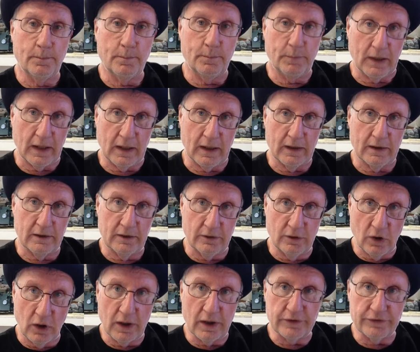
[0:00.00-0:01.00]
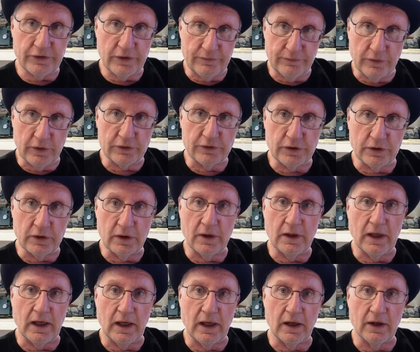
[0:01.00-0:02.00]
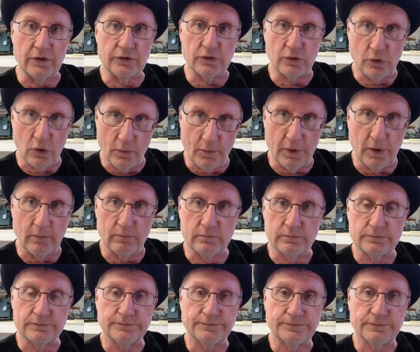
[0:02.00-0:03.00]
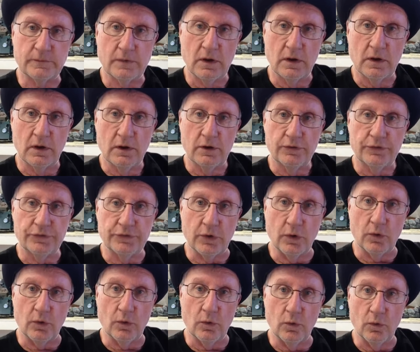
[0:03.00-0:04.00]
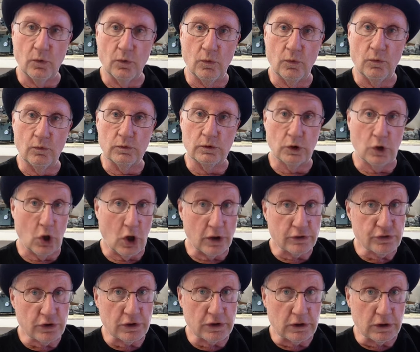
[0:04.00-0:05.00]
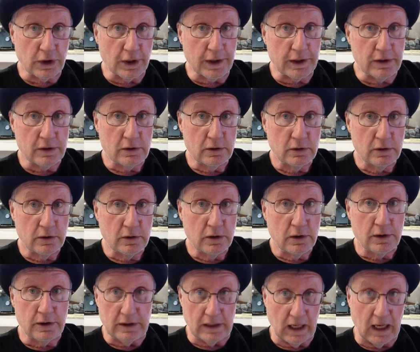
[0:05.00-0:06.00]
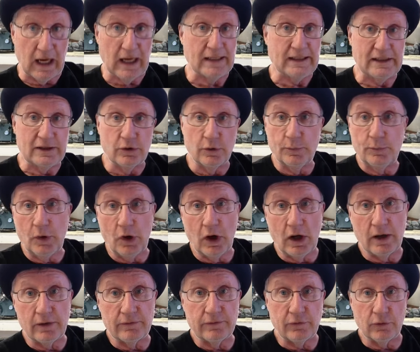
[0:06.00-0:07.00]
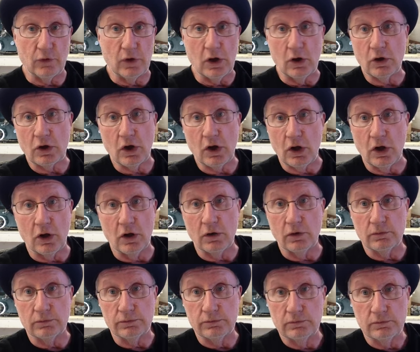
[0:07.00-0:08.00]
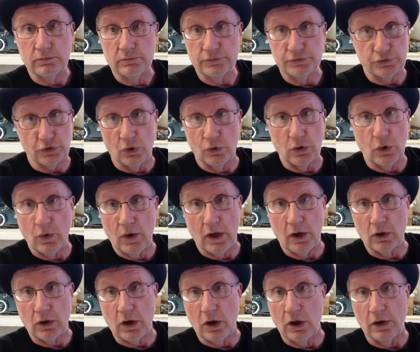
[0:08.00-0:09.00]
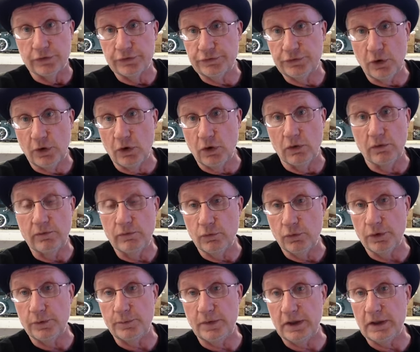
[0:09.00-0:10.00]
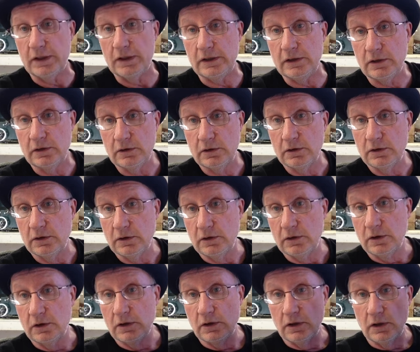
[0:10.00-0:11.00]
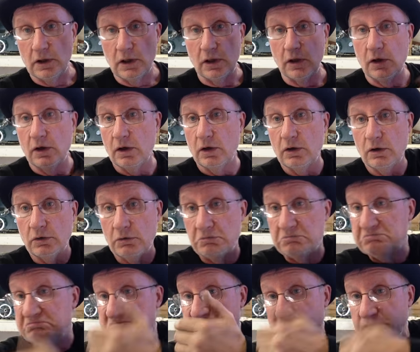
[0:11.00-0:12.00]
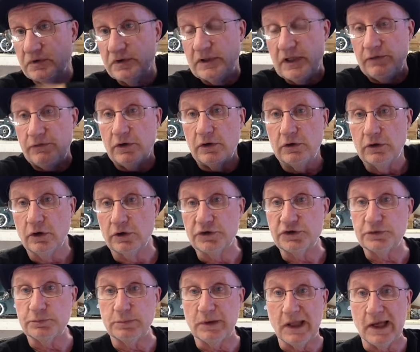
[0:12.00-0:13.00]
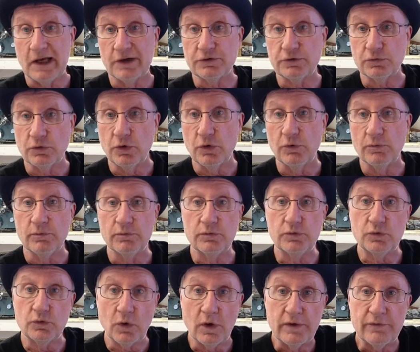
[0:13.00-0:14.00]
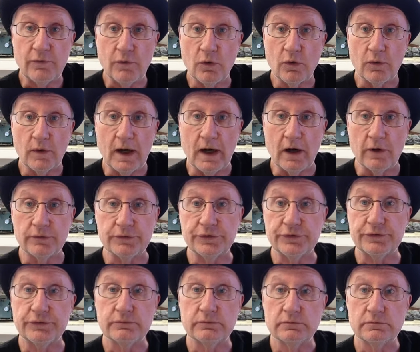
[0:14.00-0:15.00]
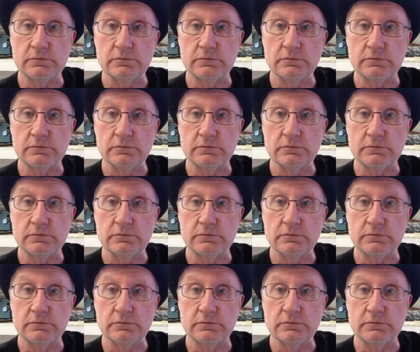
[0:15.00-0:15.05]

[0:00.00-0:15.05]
but not as efficient as aluminum. So logically, the ideal pot for solo alcohol stove would be, give you a little splash room, 24-ounce